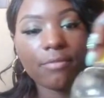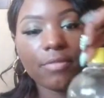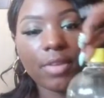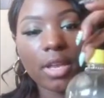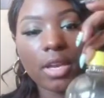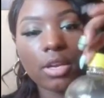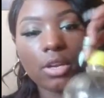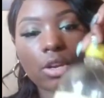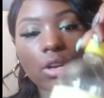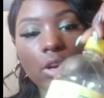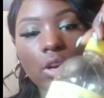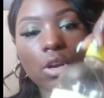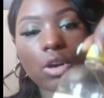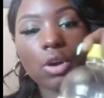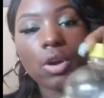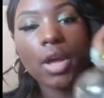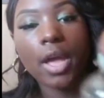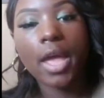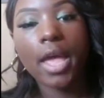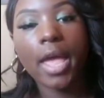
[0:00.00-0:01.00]

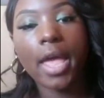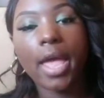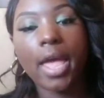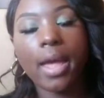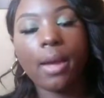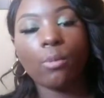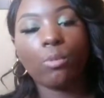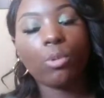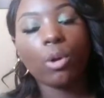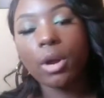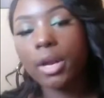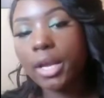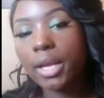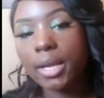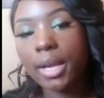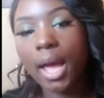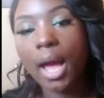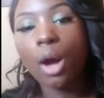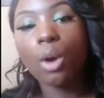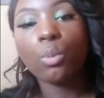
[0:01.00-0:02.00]
vinegar and
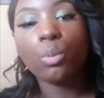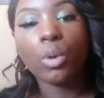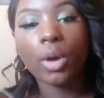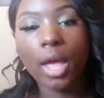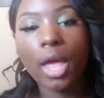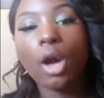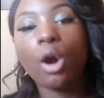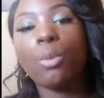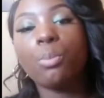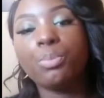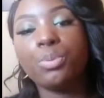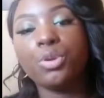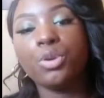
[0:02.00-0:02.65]
working out will help